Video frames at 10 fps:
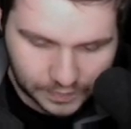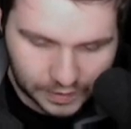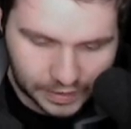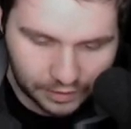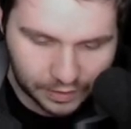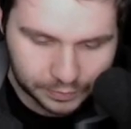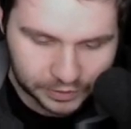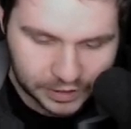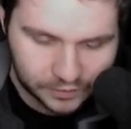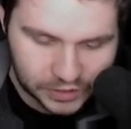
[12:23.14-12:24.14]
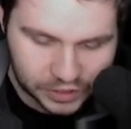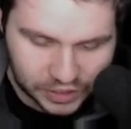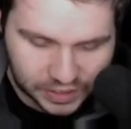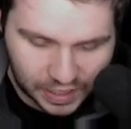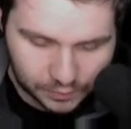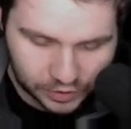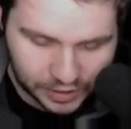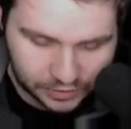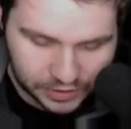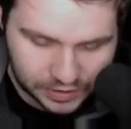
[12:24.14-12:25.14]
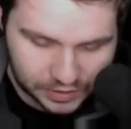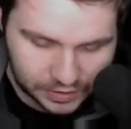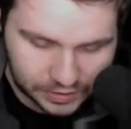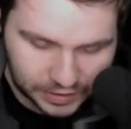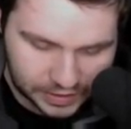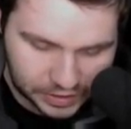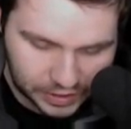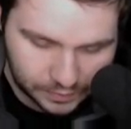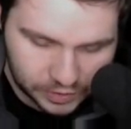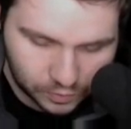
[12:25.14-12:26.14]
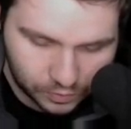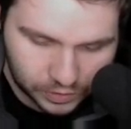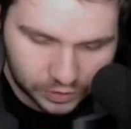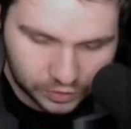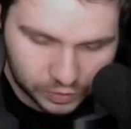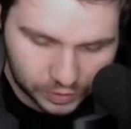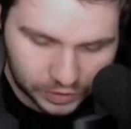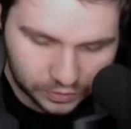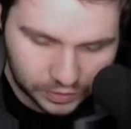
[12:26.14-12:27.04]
Now, I believe it's just timer counts. Yes, that means what we're going to do is we're going to do